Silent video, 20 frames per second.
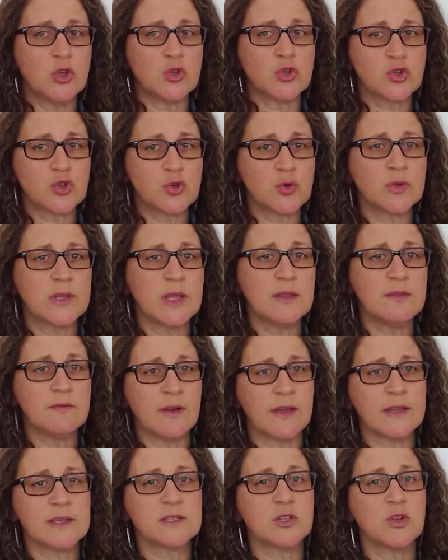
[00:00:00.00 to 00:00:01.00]
should
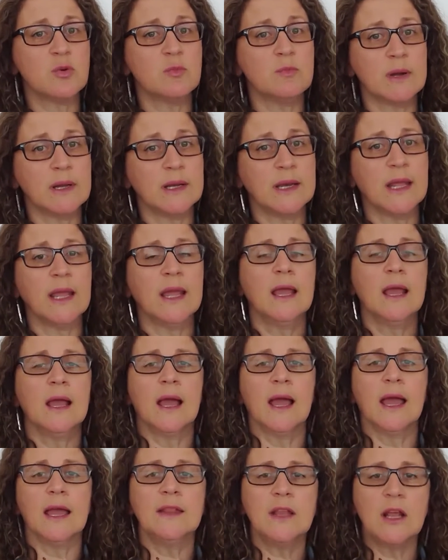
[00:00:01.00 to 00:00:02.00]
invest your money
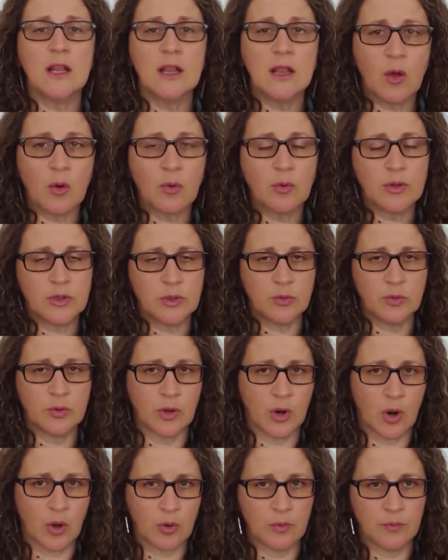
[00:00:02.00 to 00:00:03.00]
and allow it to
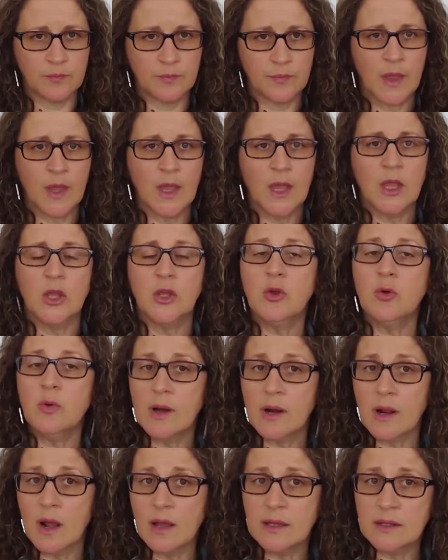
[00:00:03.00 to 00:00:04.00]
grow. You are
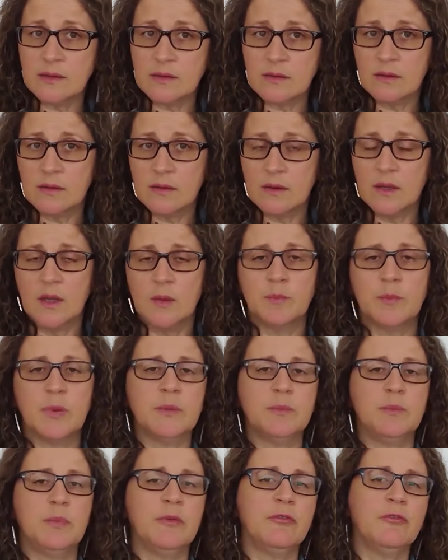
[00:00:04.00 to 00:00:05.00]
right, but
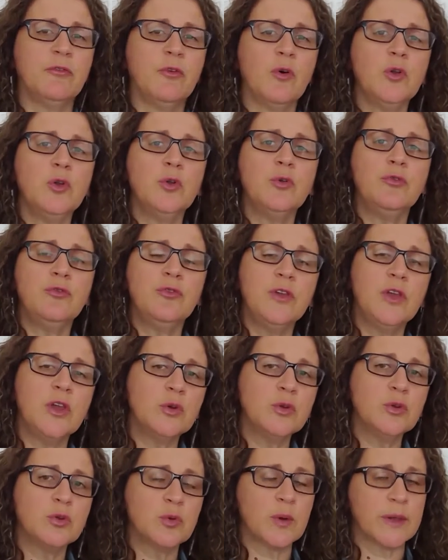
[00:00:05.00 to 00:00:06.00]
before you feel
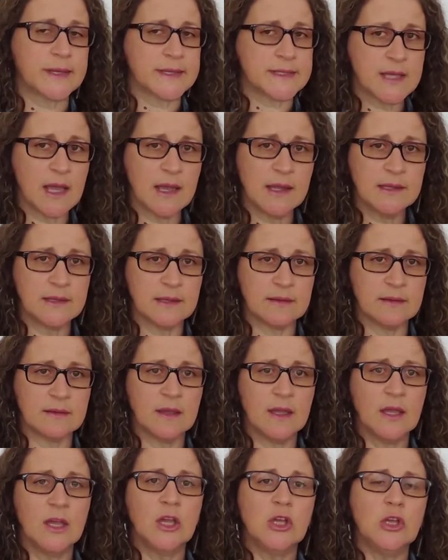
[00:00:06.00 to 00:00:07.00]
too excited,
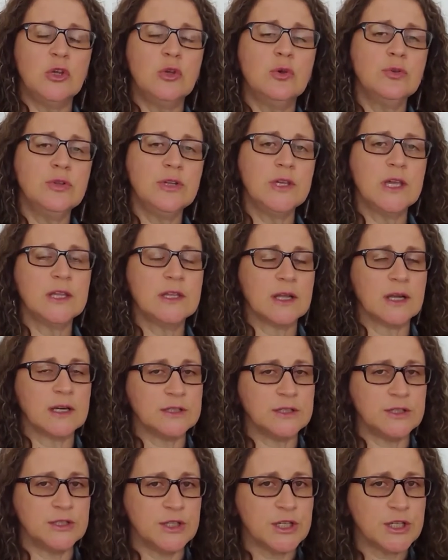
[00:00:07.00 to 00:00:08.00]
you need
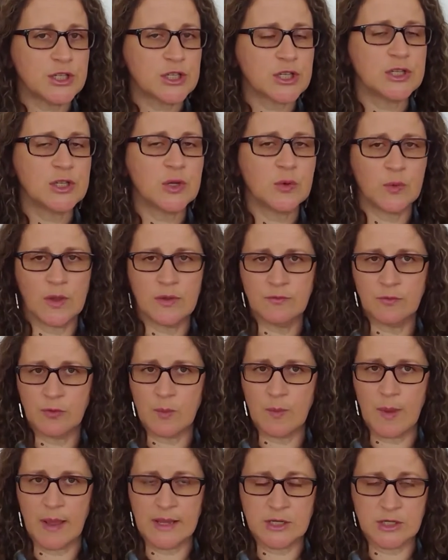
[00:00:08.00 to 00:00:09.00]
additional
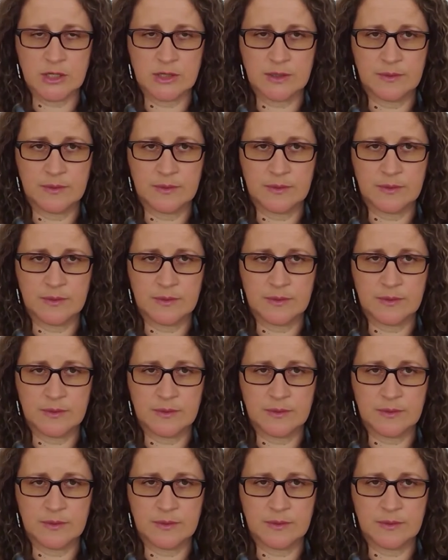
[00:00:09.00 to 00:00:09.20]
information.